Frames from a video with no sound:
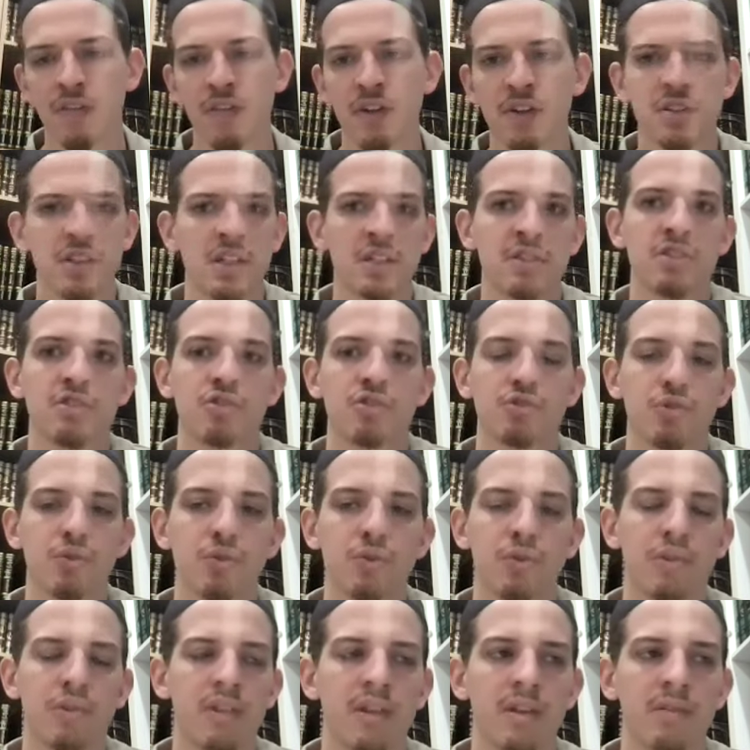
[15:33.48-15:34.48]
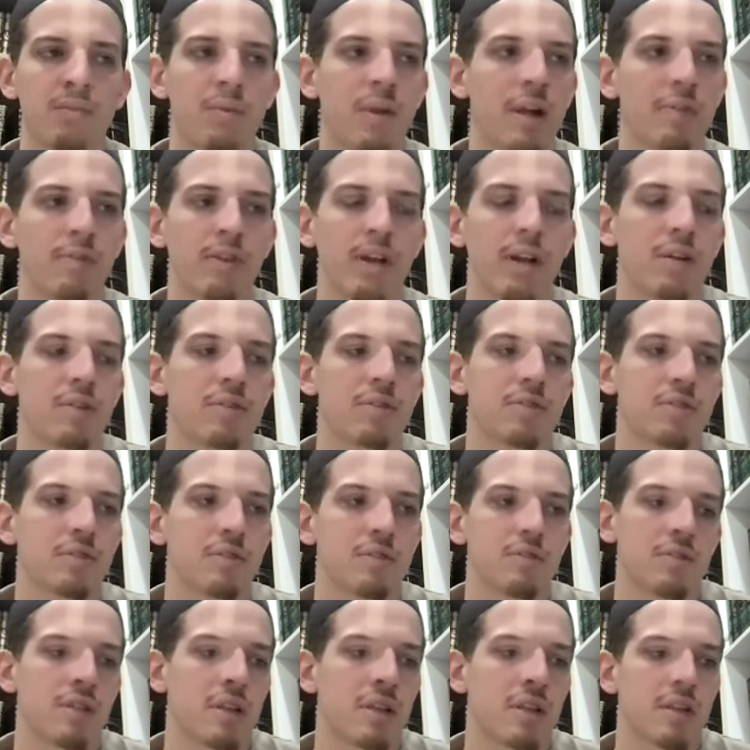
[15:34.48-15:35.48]
this isn't truth, then whatever else
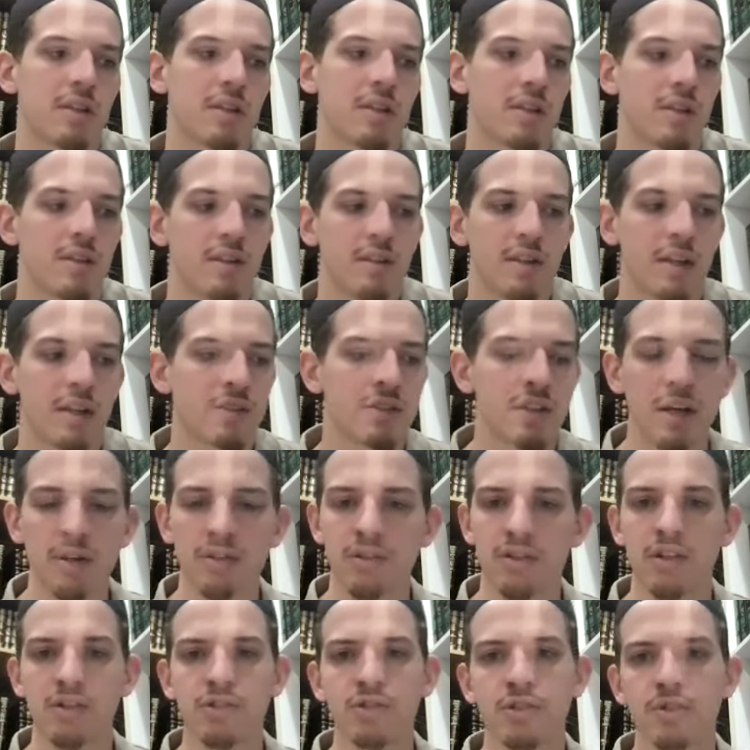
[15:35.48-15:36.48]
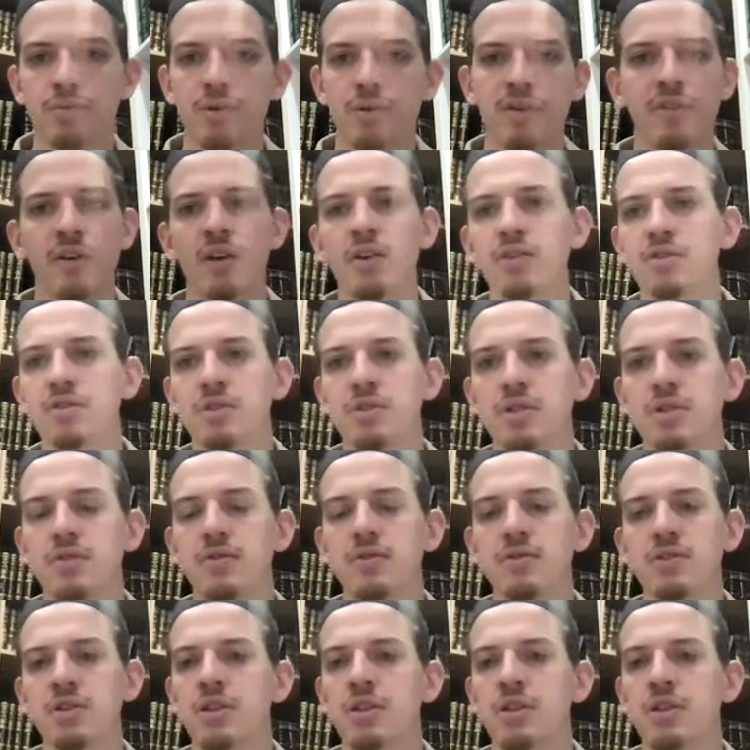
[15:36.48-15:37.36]
that's out there should be falsehood.